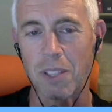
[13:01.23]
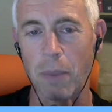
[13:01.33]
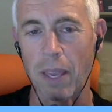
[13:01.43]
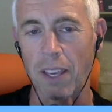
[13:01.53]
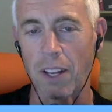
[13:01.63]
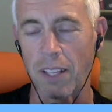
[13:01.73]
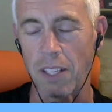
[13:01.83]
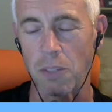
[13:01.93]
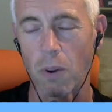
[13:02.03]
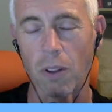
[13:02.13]
be good at
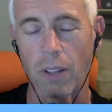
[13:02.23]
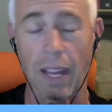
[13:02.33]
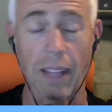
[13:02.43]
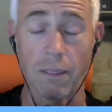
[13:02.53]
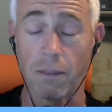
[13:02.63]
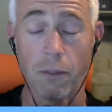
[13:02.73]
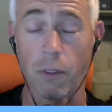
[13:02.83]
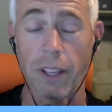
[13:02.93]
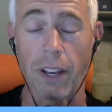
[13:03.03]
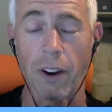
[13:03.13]
this role. And I
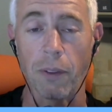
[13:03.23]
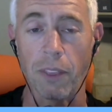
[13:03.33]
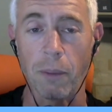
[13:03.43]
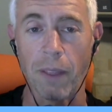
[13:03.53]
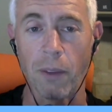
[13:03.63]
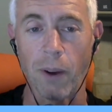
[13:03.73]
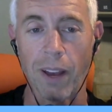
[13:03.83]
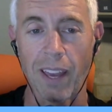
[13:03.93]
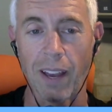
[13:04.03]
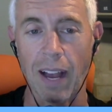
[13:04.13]
fully agree with you, by the
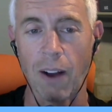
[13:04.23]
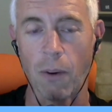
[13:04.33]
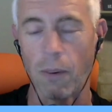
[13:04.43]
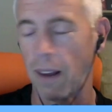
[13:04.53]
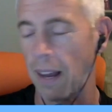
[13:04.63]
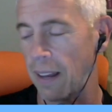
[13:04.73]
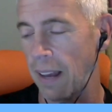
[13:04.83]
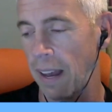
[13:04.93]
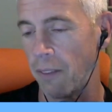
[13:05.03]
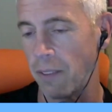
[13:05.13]
way. I
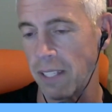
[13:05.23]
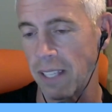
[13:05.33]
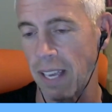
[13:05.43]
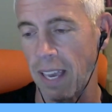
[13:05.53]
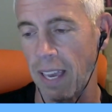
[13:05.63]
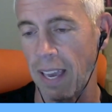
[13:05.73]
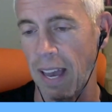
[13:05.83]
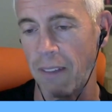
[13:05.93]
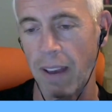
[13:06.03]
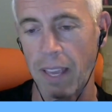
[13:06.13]
often say
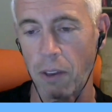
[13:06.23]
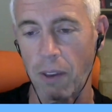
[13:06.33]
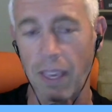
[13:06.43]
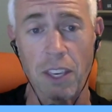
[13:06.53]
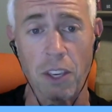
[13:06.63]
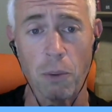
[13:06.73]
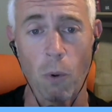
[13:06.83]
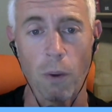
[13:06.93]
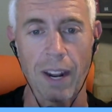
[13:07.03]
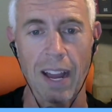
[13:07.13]
I value EQ
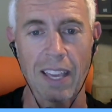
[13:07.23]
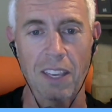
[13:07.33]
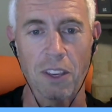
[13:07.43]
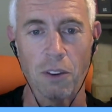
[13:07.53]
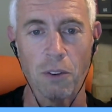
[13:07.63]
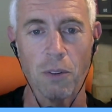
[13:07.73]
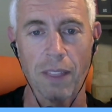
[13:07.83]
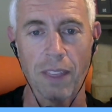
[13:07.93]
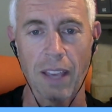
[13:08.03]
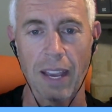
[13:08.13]
more than IQ. I
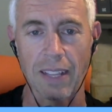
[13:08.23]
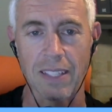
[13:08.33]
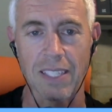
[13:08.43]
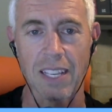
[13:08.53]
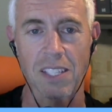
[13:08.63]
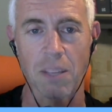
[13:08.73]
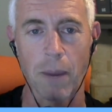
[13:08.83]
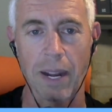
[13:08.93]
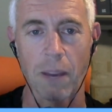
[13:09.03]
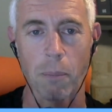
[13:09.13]
think I can teach
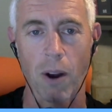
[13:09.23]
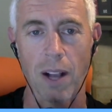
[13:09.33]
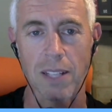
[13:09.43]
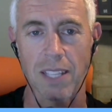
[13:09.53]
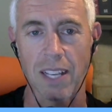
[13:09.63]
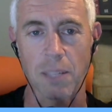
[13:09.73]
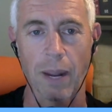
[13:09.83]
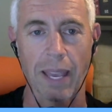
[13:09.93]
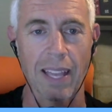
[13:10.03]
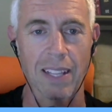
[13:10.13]
somebody a process, but I
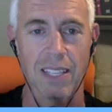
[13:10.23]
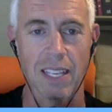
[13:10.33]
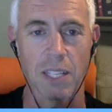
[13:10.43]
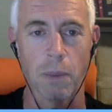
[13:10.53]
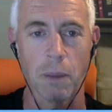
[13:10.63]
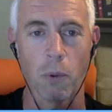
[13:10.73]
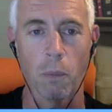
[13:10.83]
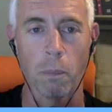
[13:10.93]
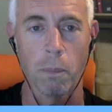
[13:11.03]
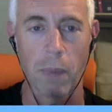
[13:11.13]
can't teach people
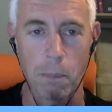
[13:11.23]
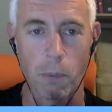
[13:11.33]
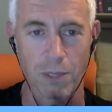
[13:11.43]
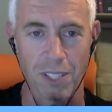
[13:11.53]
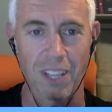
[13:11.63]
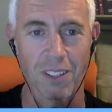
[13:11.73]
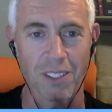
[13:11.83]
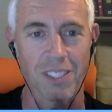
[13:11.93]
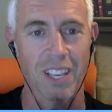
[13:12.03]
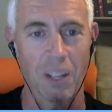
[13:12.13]

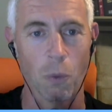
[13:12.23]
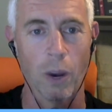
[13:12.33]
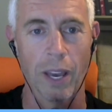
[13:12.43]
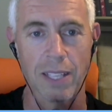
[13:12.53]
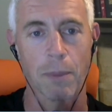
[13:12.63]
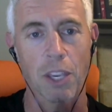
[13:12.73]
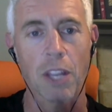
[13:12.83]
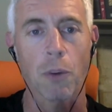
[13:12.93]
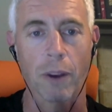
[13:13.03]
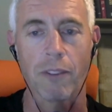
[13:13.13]
skills in ways. I mean, you
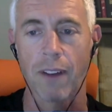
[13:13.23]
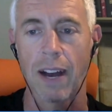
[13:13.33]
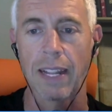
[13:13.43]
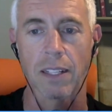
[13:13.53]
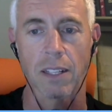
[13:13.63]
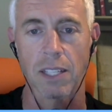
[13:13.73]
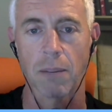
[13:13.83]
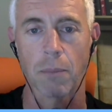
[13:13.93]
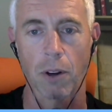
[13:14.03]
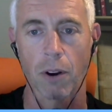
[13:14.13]
can refine it to some
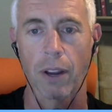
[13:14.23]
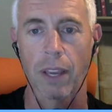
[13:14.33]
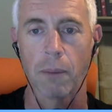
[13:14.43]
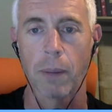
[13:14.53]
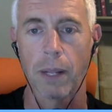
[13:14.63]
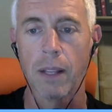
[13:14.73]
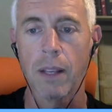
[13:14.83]
degree, but